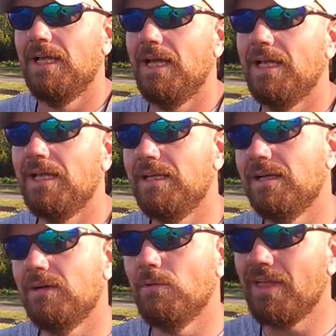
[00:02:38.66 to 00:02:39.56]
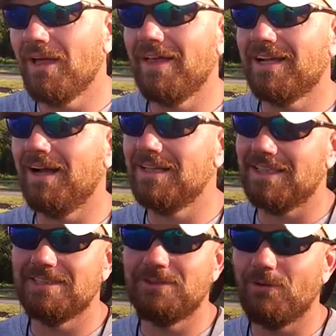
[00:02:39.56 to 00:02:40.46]
and without that
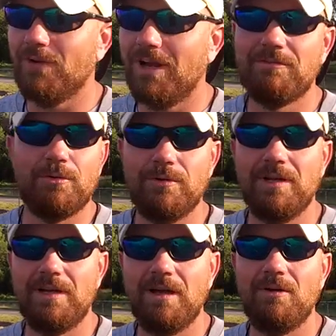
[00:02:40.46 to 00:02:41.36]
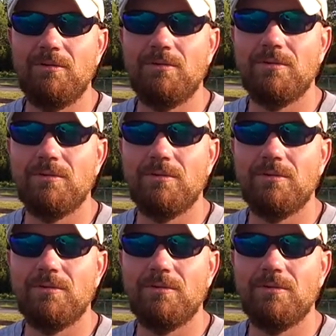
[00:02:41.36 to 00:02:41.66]
contact, you don't ever really know